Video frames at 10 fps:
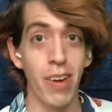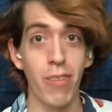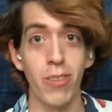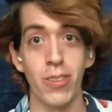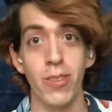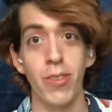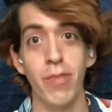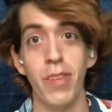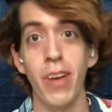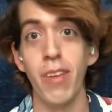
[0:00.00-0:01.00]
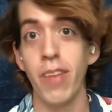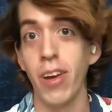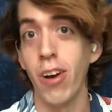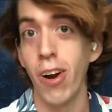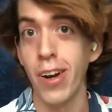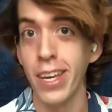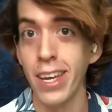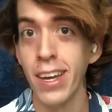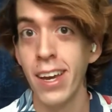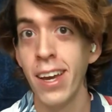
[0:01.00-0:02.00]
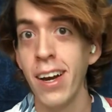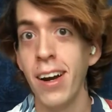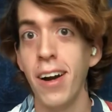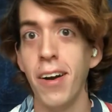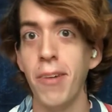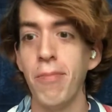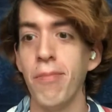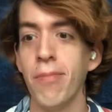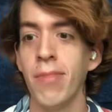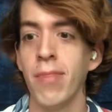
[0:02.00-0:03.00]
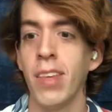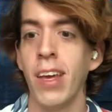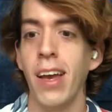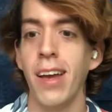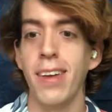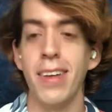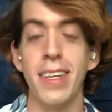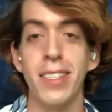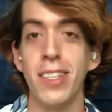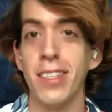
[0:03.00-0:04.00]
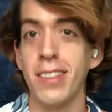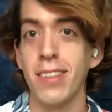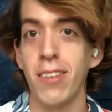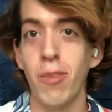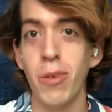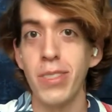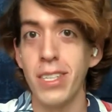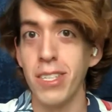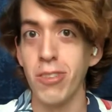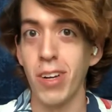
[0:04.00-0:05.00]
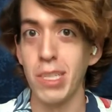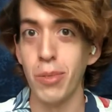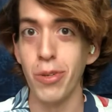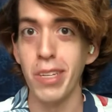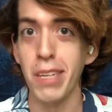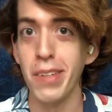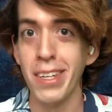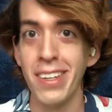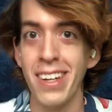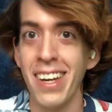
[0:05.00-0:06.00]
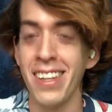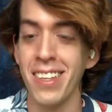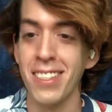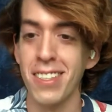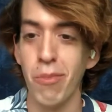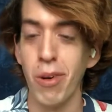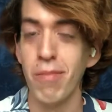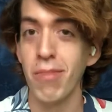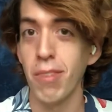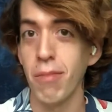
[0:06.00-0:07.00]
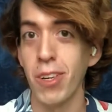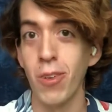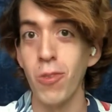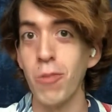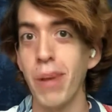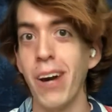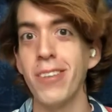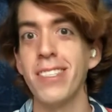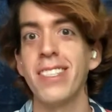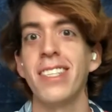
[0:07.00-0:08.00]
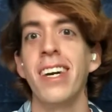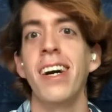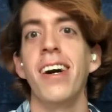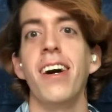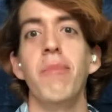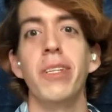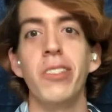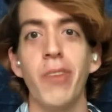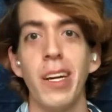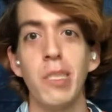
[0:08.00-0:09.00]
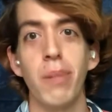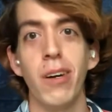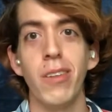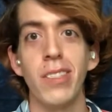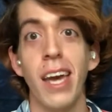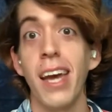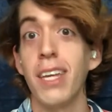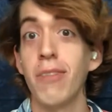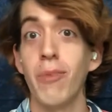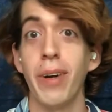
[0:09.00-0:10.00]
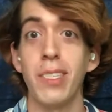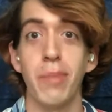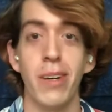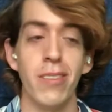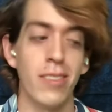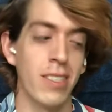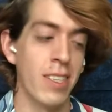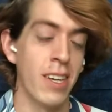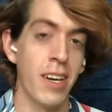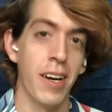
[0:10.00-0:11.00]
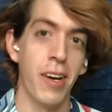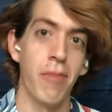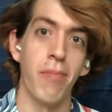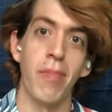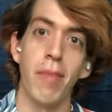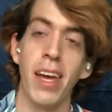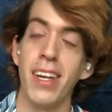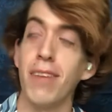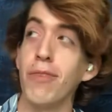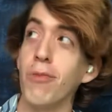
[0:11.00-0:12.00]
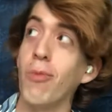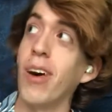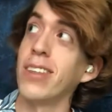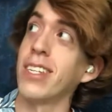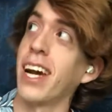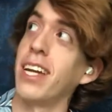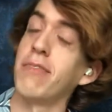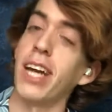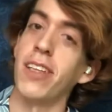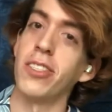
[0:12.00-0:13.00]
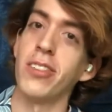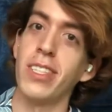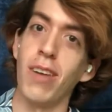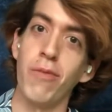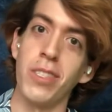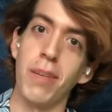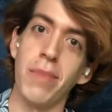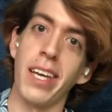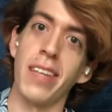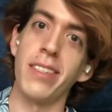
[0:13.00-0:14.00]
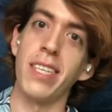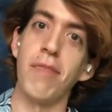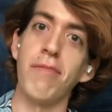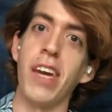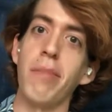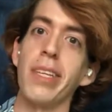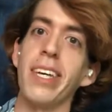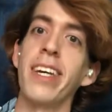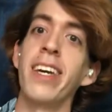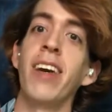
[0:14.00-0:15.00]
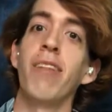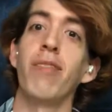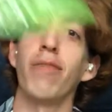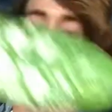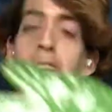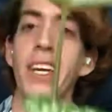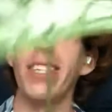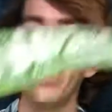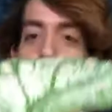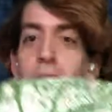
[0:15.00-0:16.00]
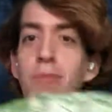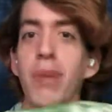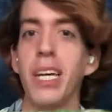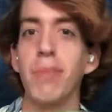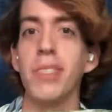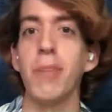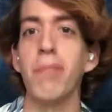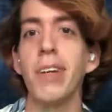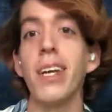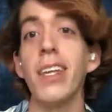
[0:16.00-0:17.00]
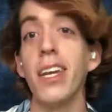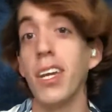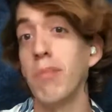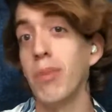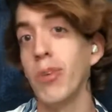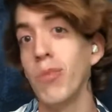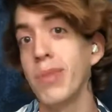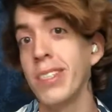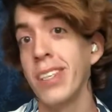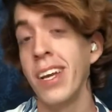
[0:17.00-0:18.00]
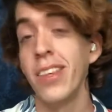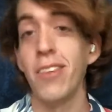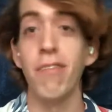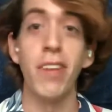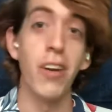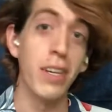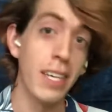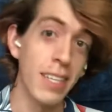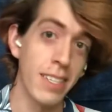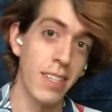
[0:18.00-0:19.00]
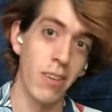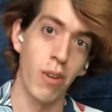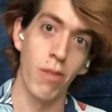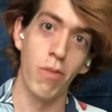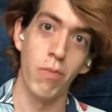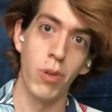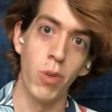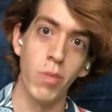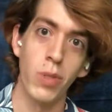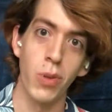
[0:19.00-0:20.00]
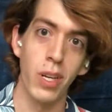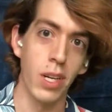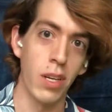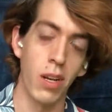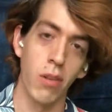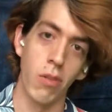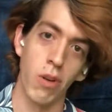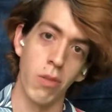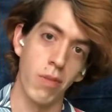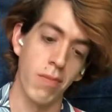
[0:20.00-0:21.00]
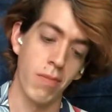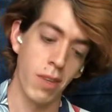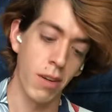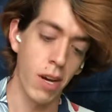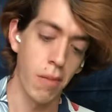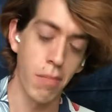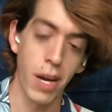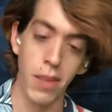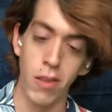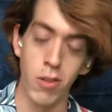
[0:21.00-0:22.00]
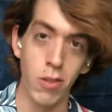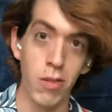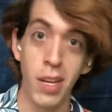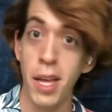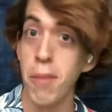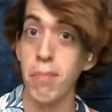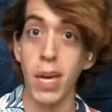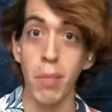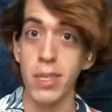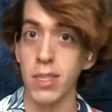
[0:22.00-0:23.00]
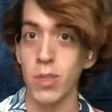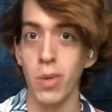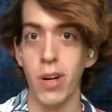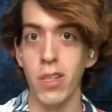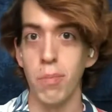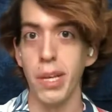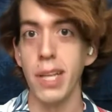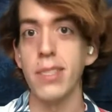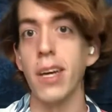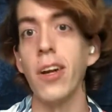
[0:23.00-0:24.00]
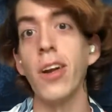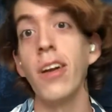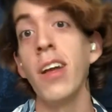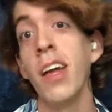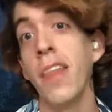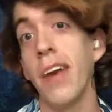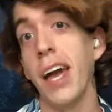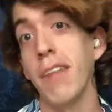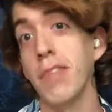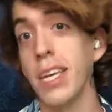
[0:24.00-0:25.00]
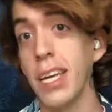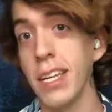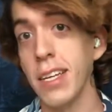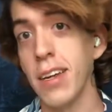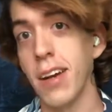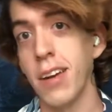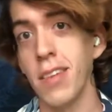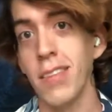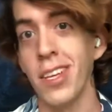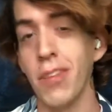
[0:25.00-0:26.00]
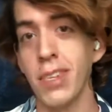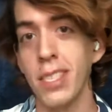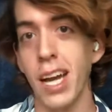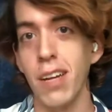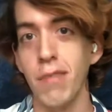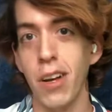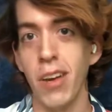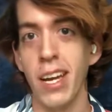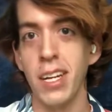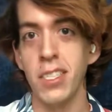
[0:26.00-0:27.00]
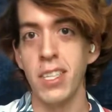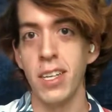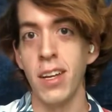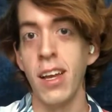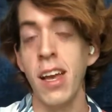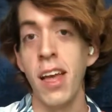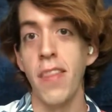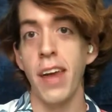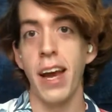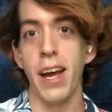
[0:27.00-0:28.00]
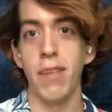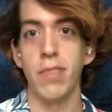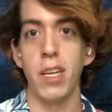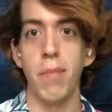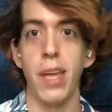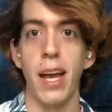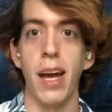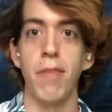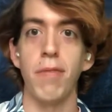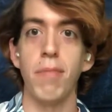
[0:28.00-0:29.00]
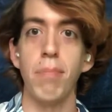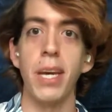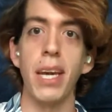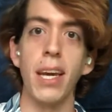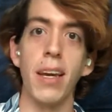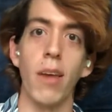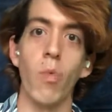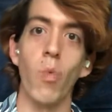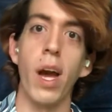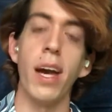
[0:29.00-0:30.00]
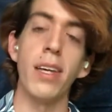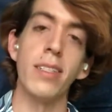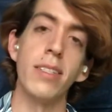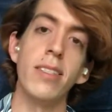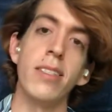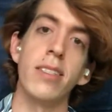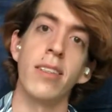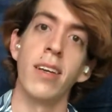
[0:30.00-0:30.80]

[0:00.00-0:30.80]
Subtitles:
versatile, very, very hardy, and just almost indestructible, even in the somewhat cold bouts, and dry spells, and even wet spells. And if you want to kind of challenge yourself with something in the same family, feel free to pick up some Caladium bulbs. They're very easy to grow from bulbs, or you can grow by the little babies as well in the plant center. They have the this kind of variation. They have some that have pink and reds,